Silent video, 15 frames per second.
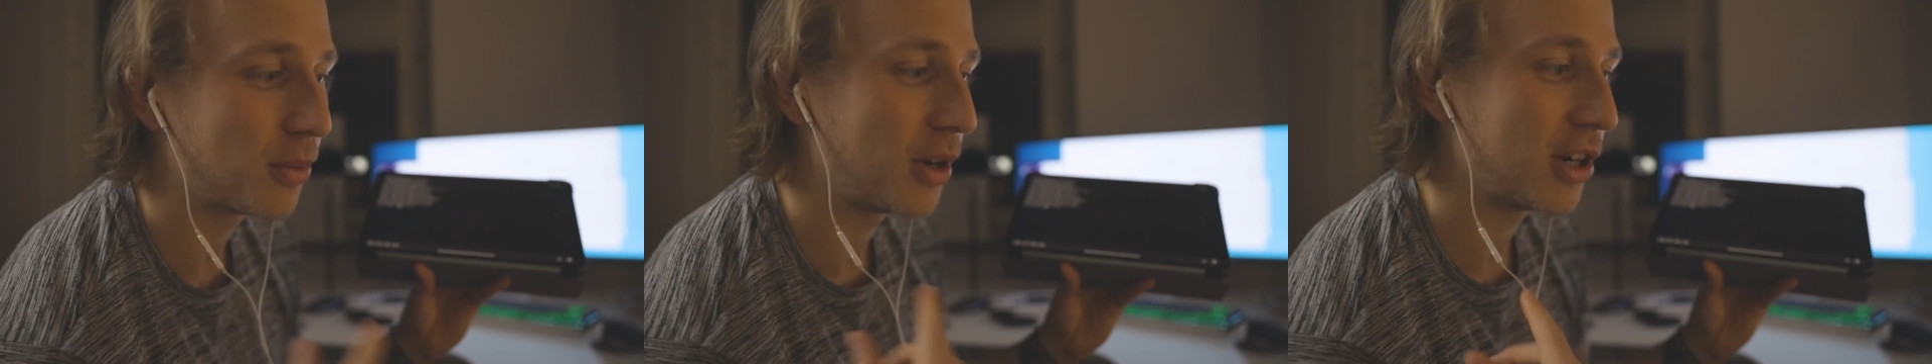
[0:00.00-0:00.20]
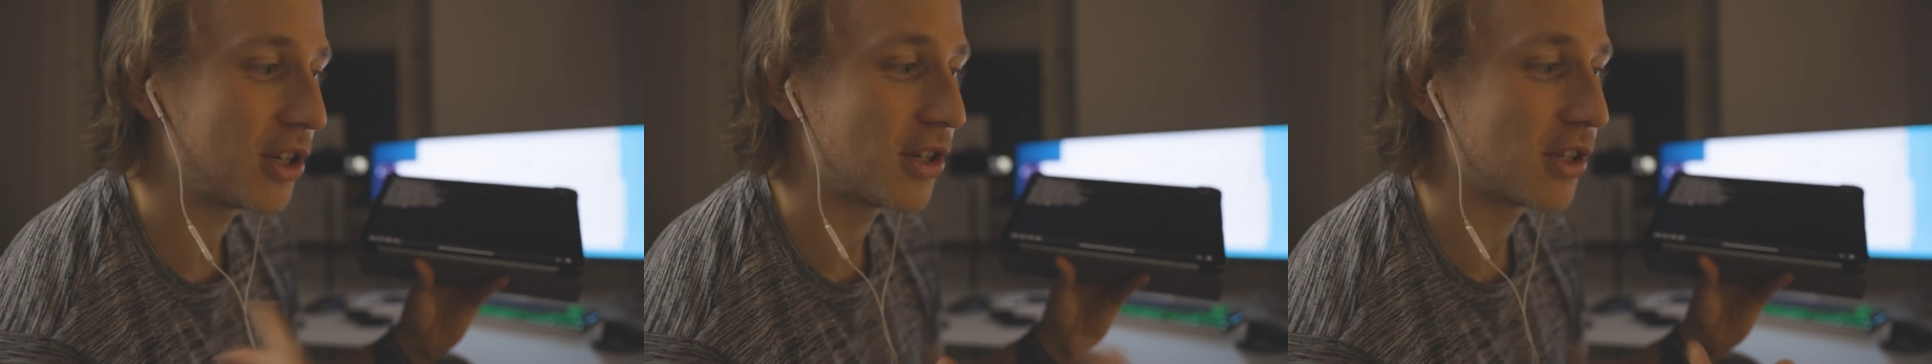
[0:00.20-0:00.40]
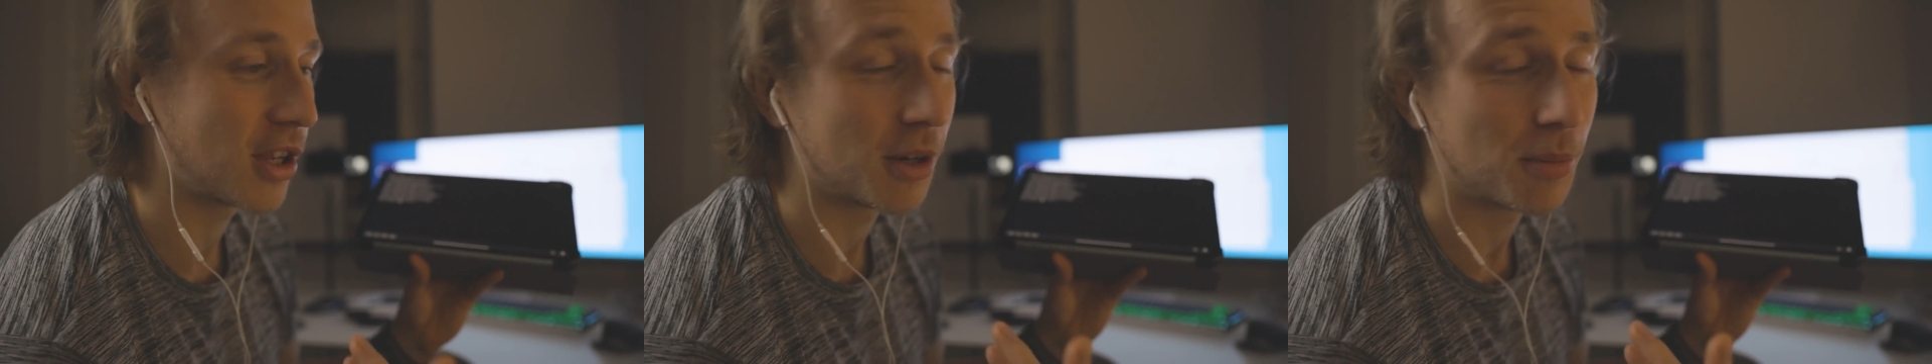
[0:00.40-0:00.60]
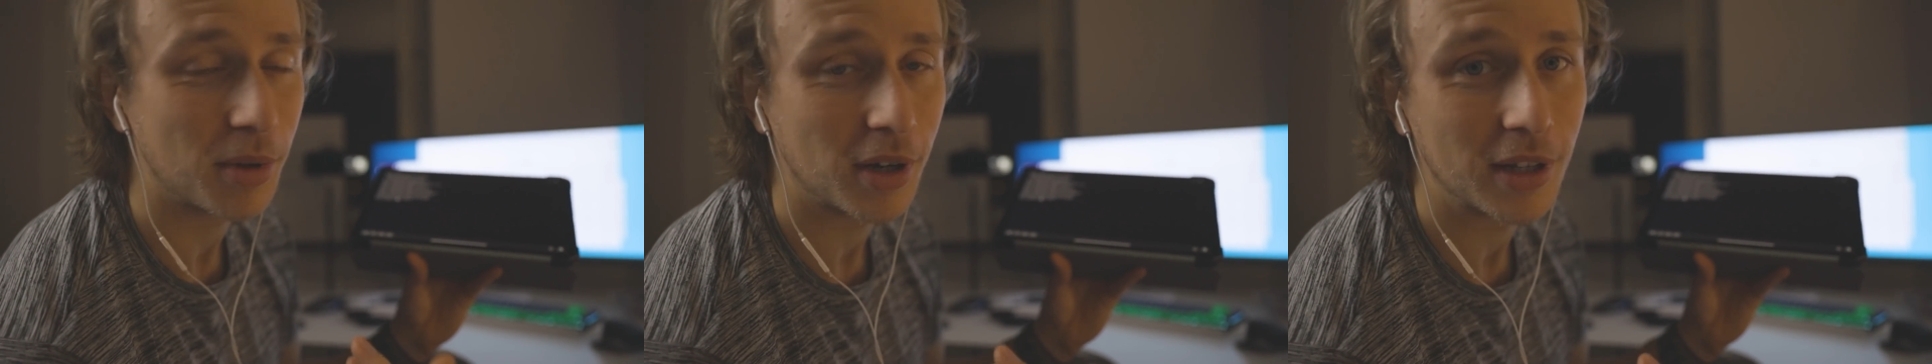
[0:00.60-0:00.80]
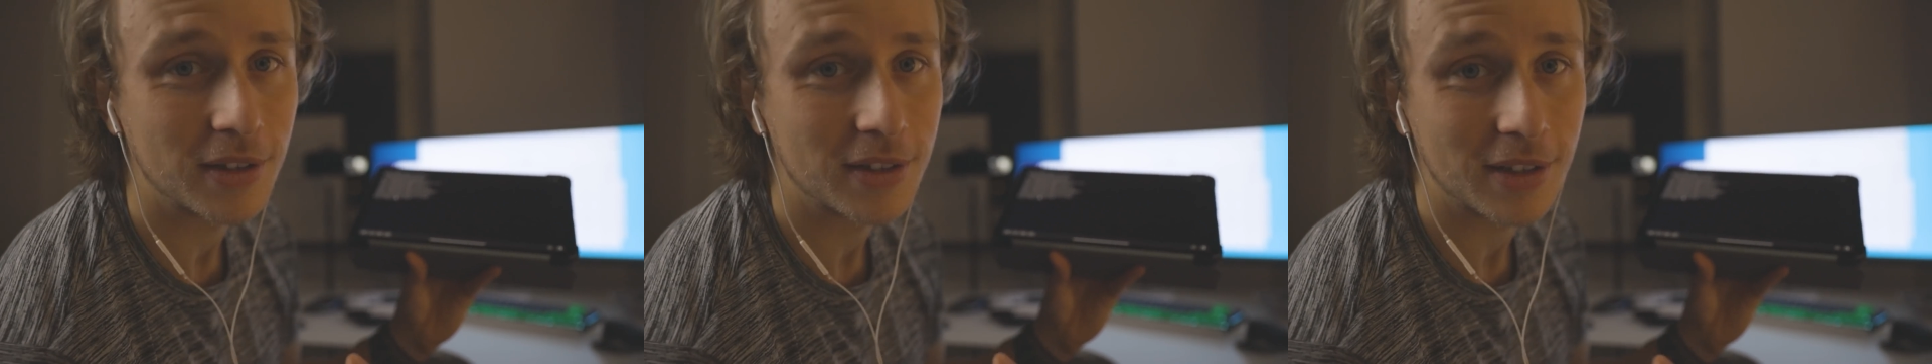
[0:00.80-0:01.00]
where I'm just going to
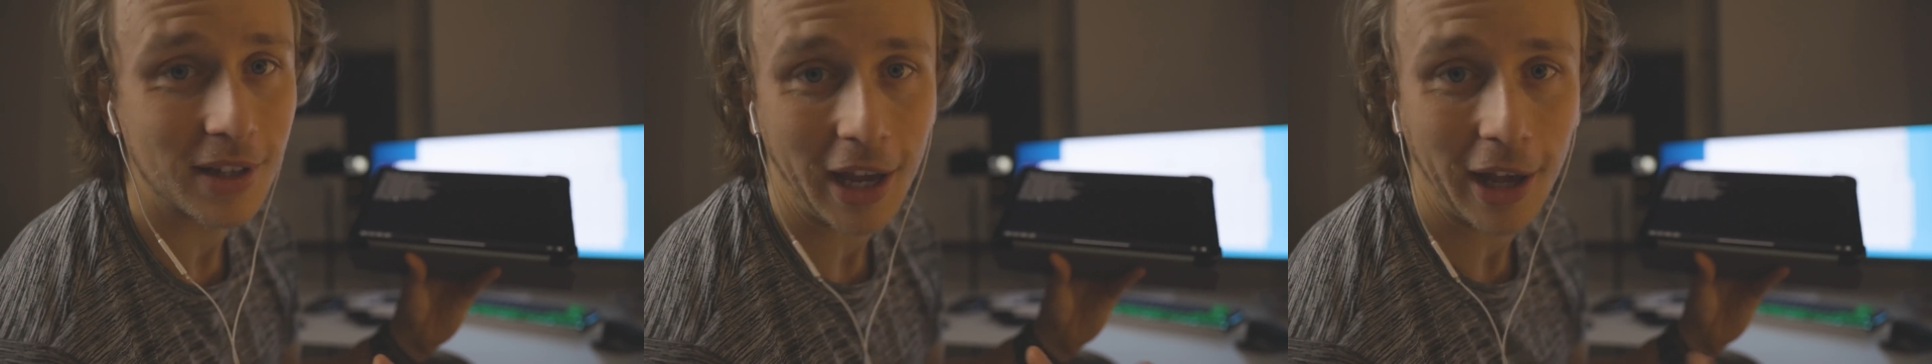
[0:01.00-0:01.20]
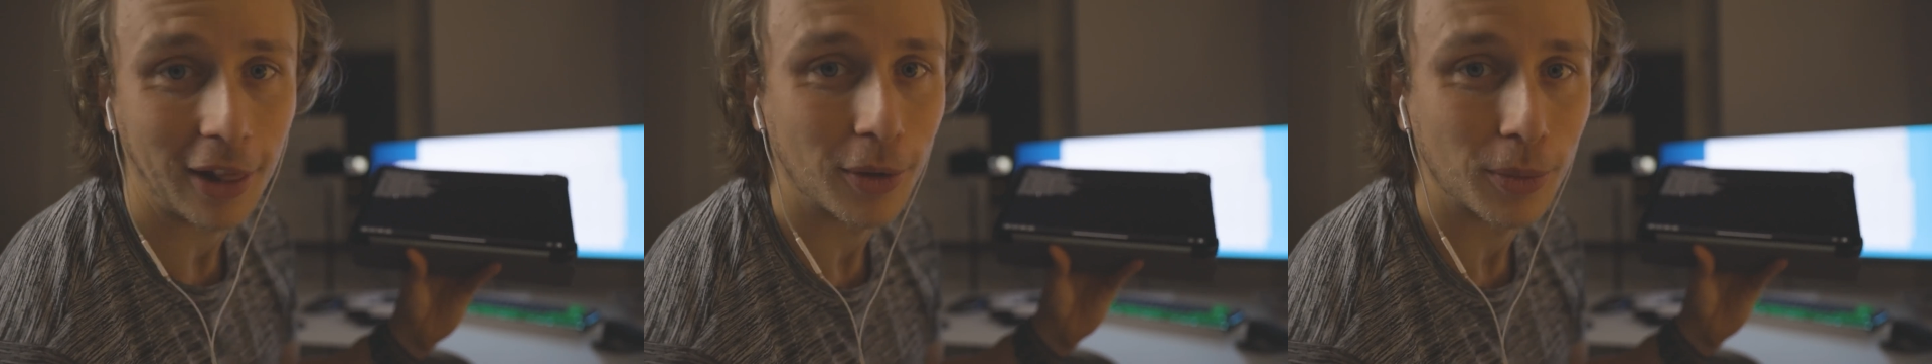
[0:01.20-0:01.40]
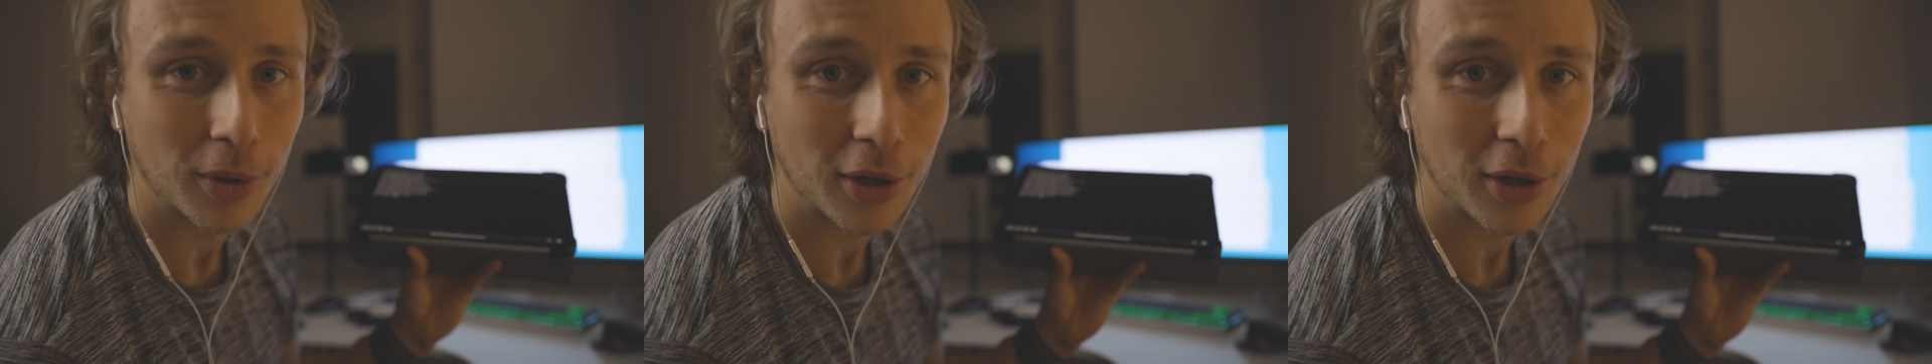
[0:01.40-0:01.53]
print hello